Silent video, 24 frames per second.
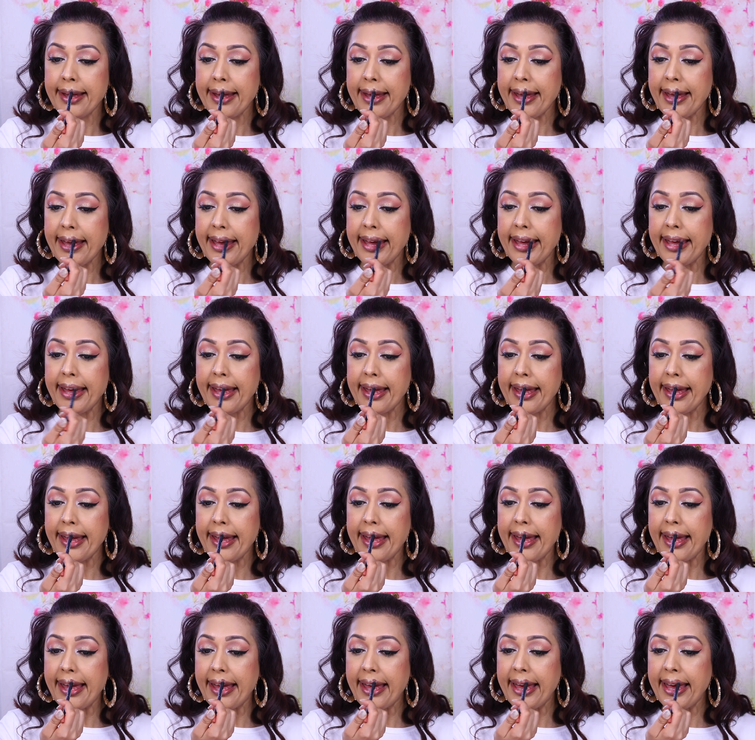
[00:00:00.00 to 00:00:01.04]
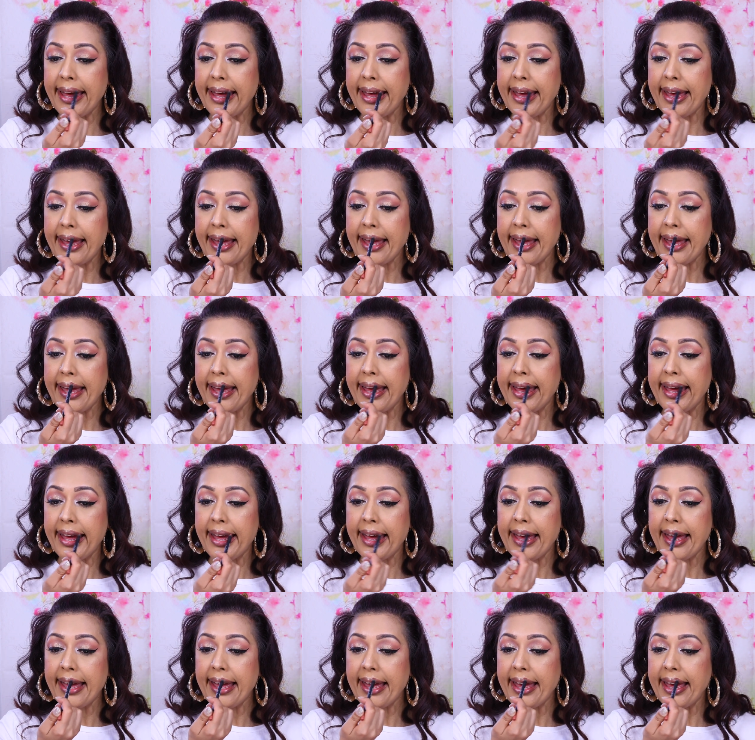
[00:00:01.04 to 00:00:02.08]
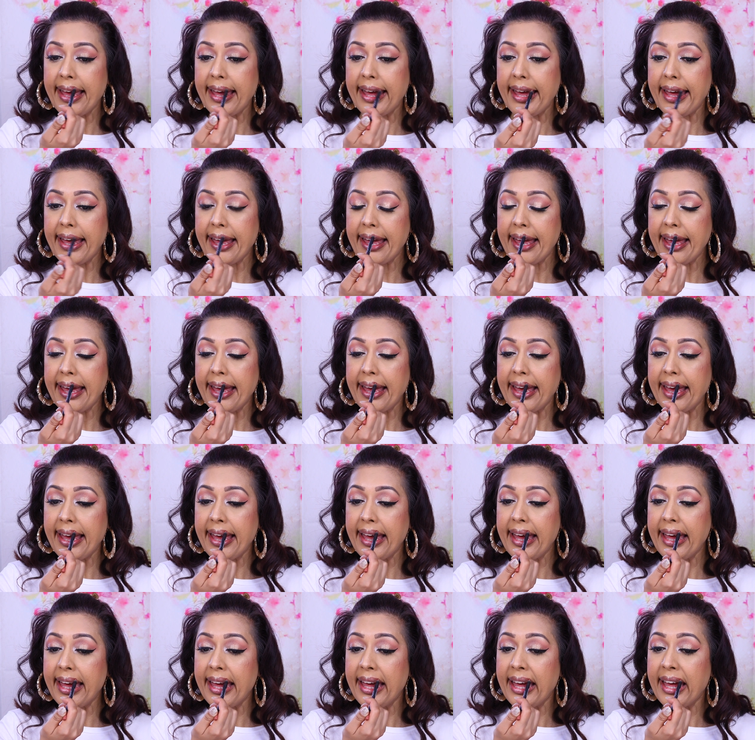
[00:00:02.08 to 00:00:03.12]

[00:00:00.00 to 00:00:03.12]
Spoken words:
(no one is talking)